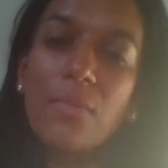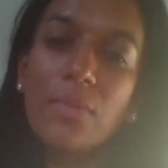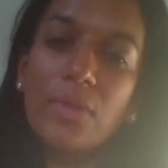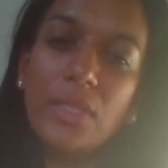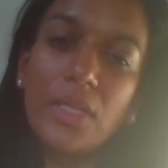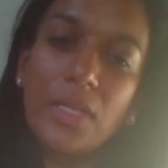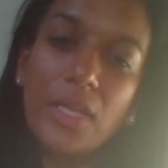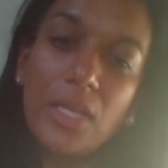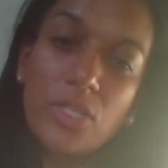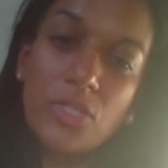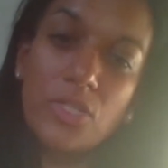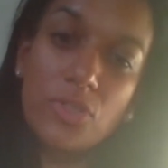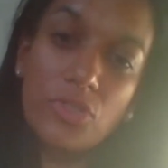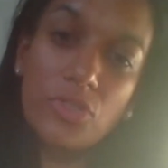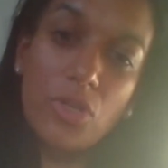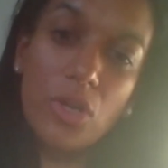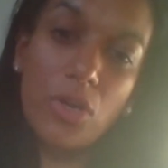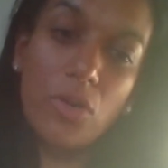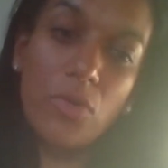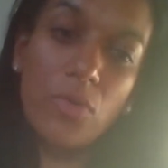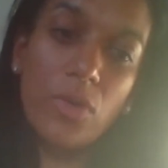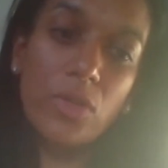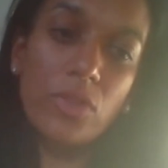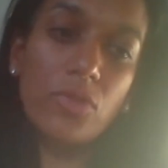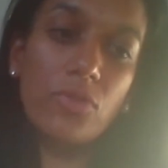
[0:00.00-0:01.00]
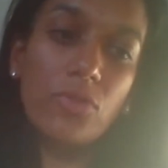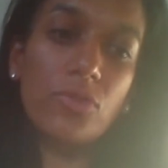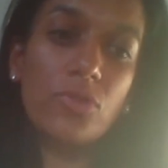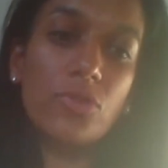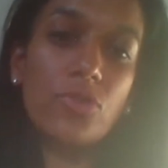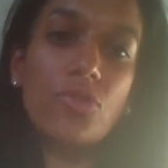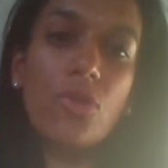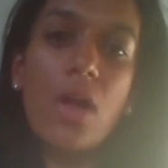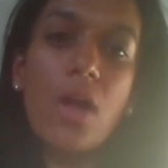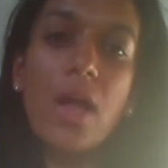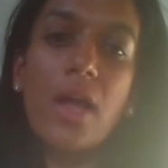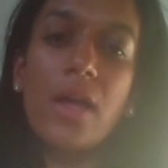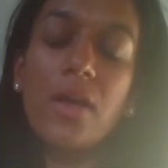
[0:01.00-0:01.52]
But then as you start going through the
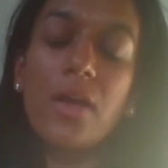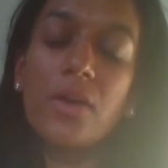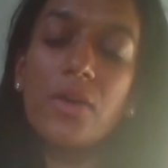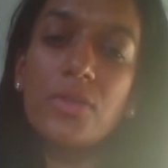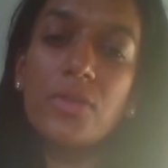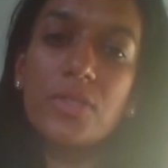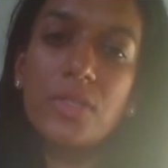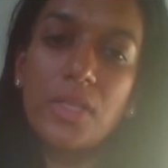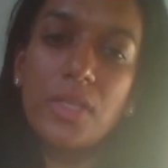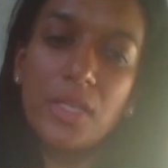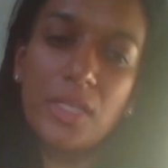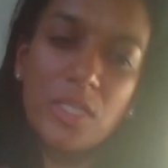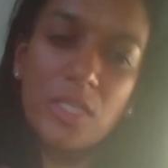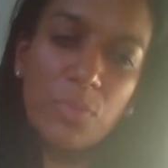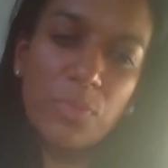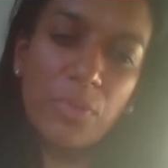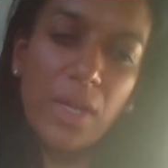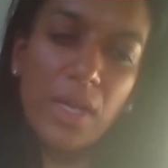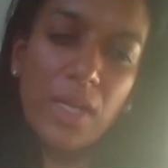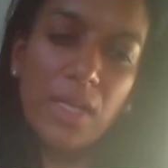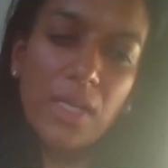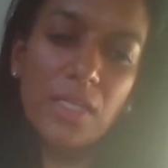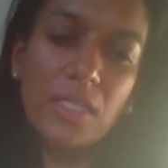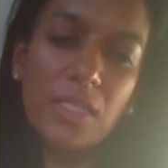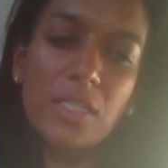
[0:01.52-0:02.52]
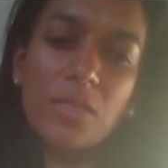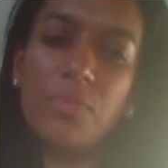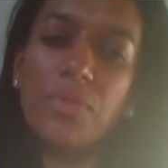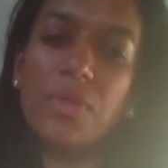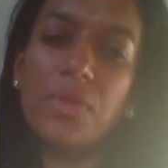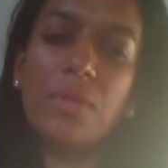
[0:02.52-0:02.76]
trials and explaining to